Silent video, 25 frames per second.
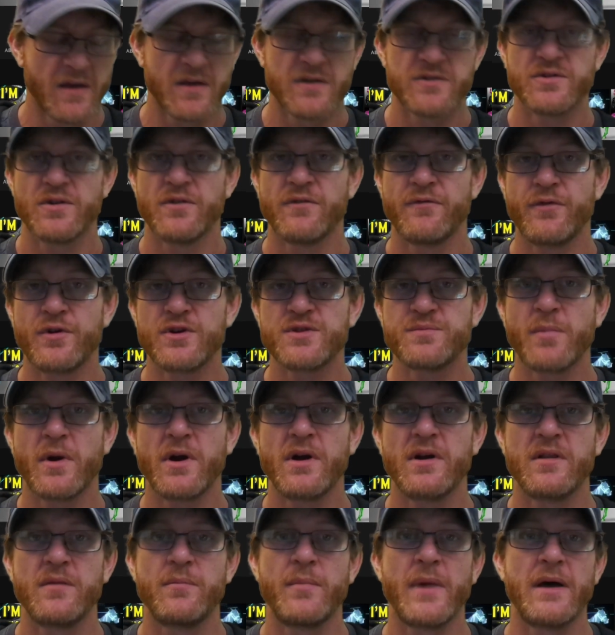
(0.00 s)
So the first
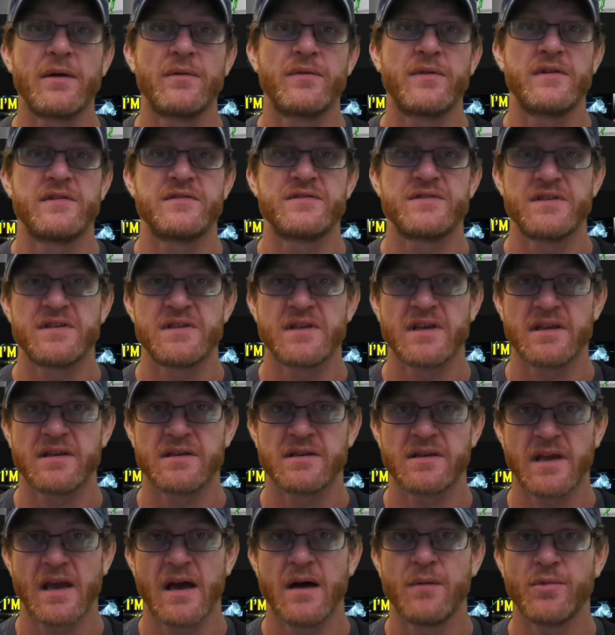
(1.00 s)
part about this is that
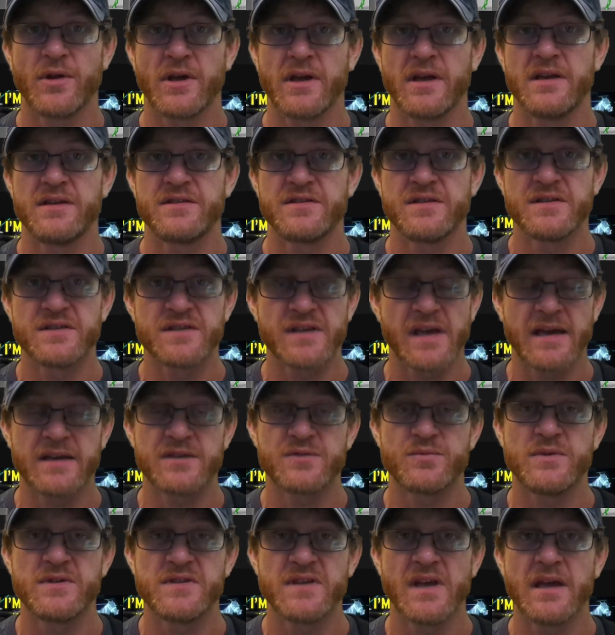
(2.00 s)
it complicates it, as
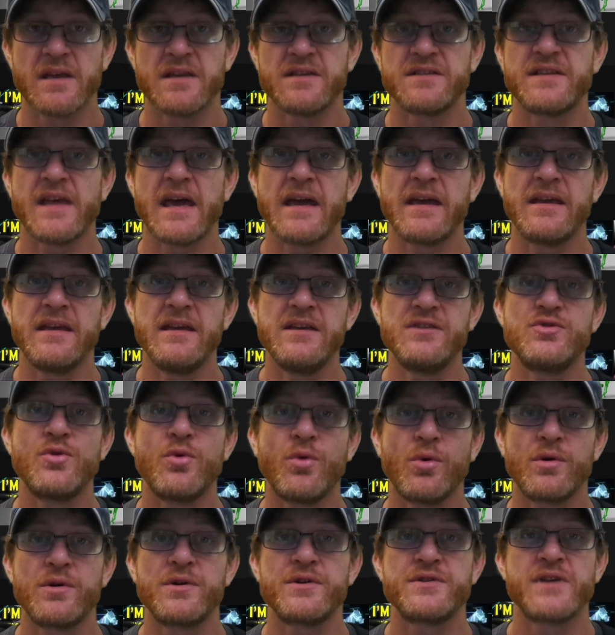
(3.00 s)
we said, is that each
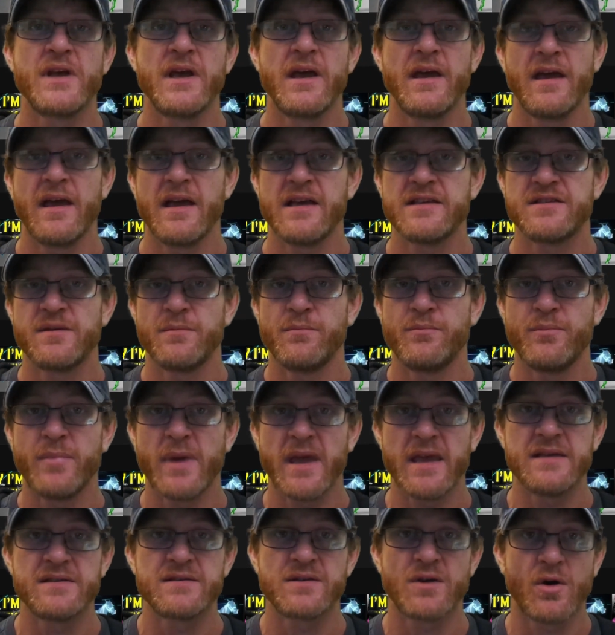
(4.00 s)
horse has a
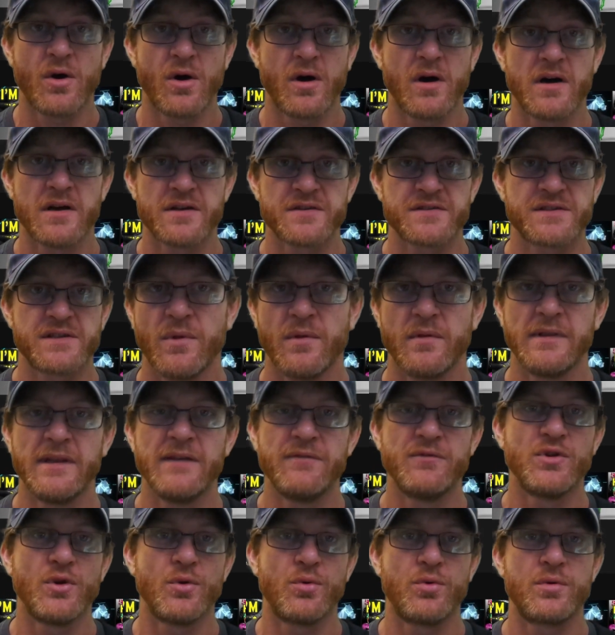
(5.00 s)
base cost.
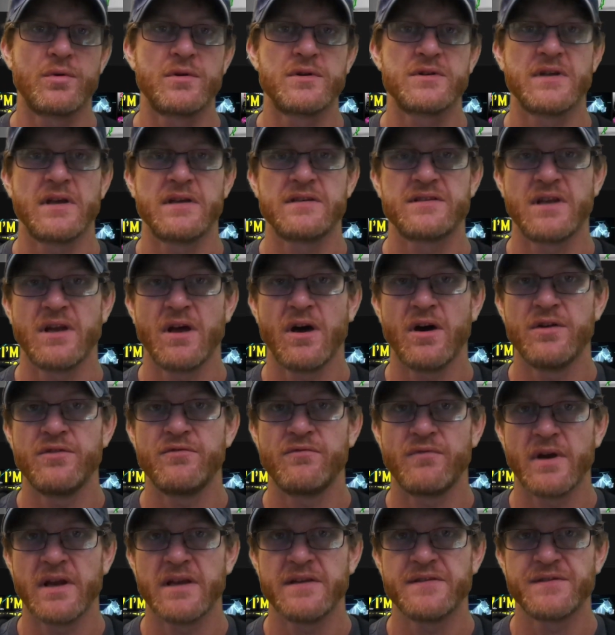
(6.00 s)
Leaving the horse as an
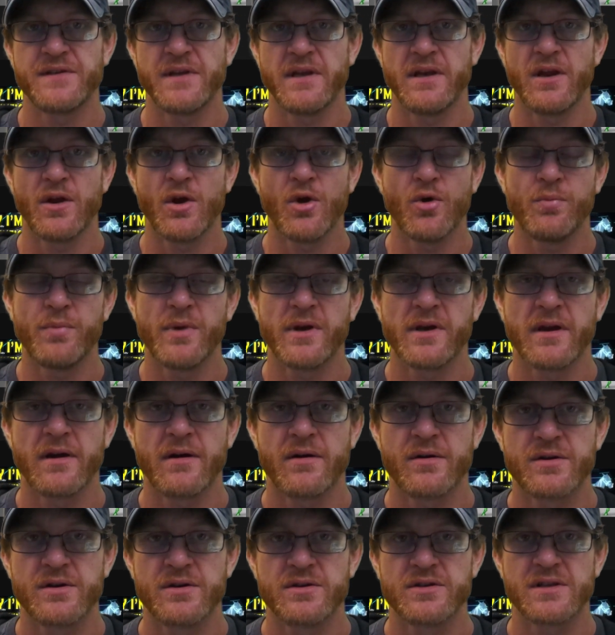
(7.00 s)
unraced and an open
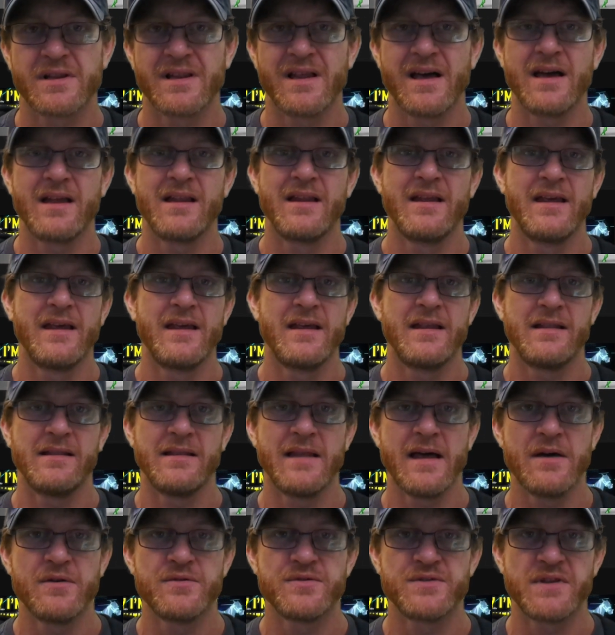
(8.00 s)
character slot
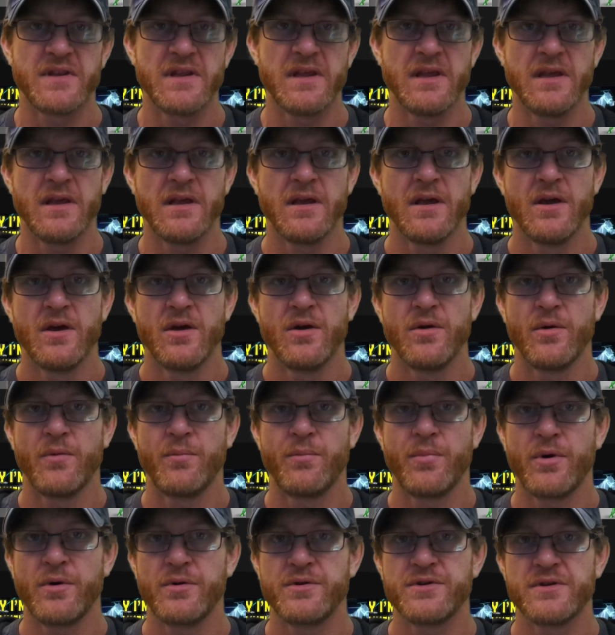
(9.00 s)
allows the
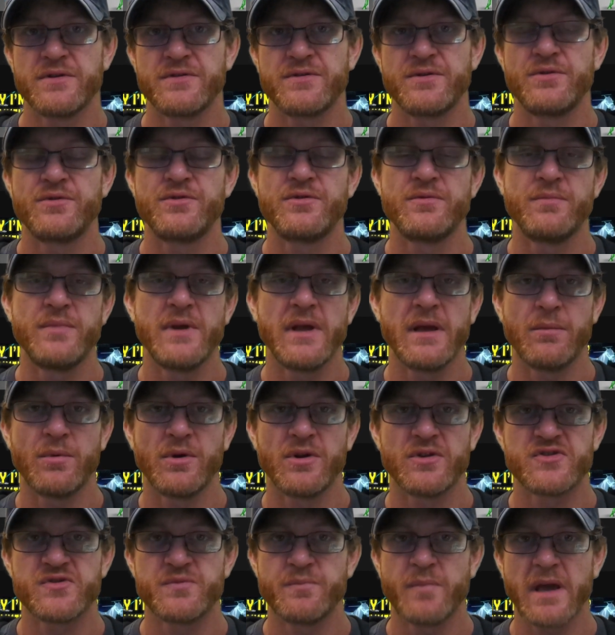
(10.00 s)
purchaser to be able
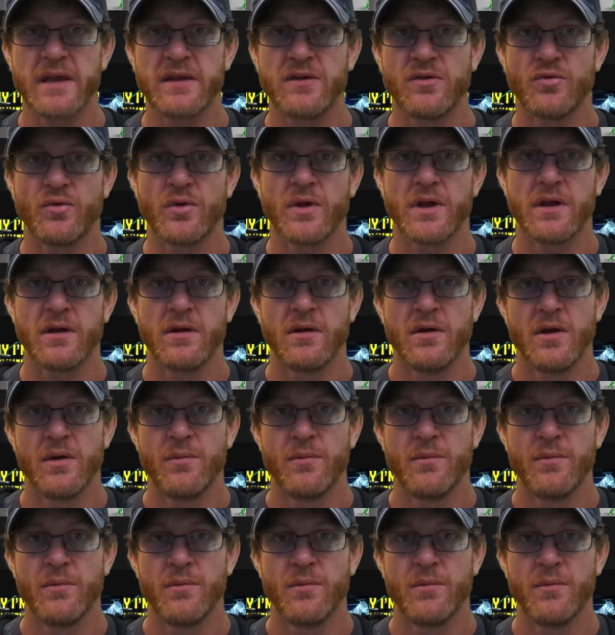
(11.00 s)
to speculate.